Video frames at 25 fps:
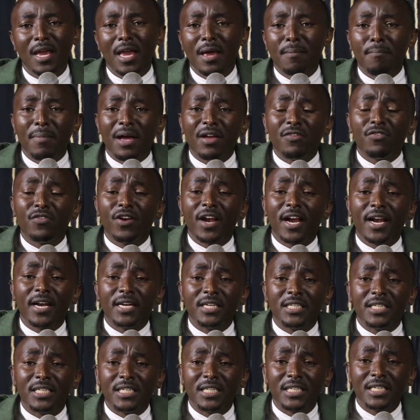My
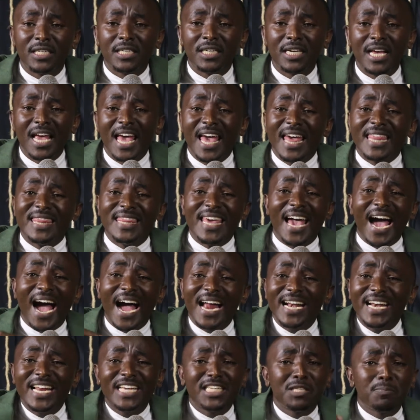friend, the
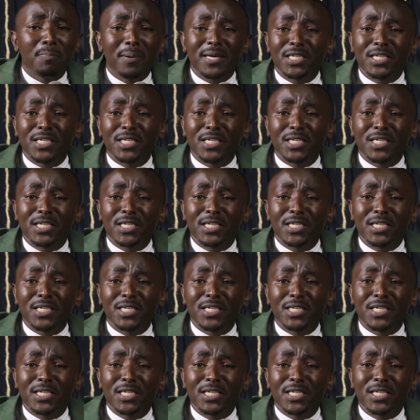hardest